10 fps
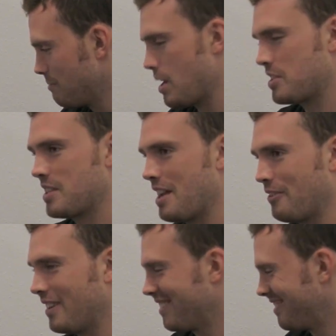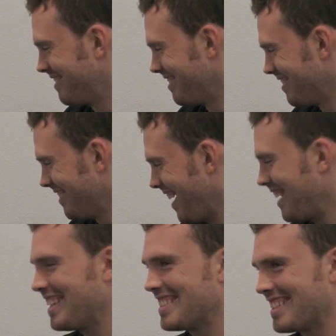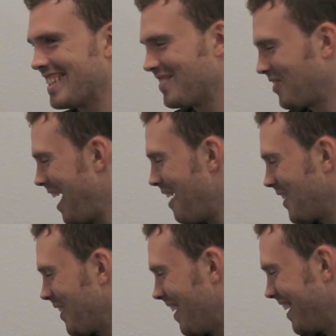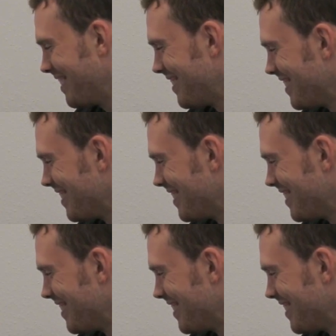Much safer and easier for everyone.